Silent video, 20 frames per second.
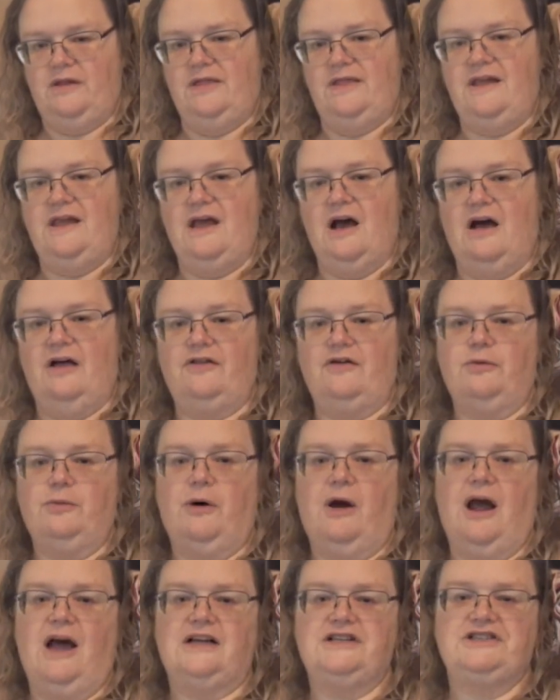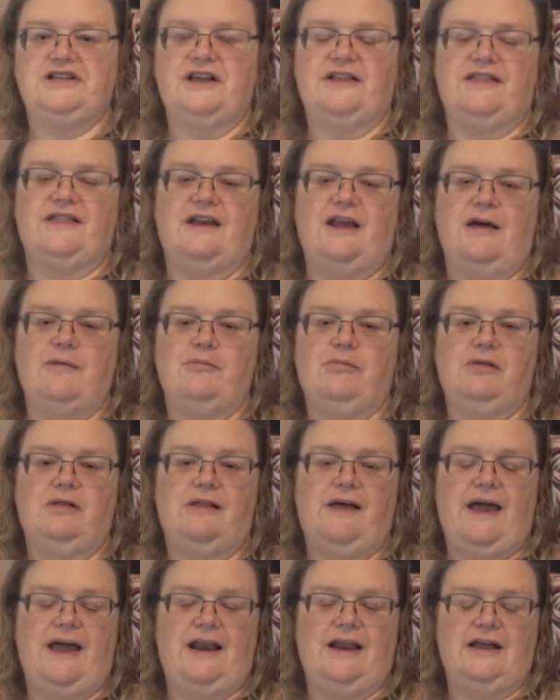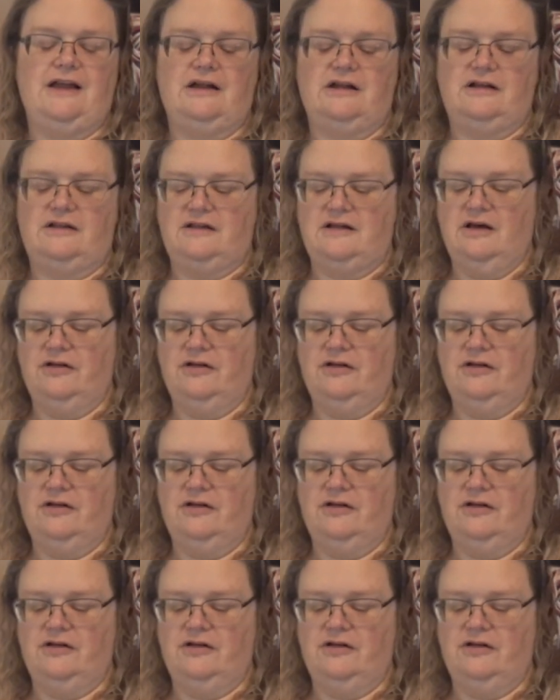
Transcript: The other projects that I'm planning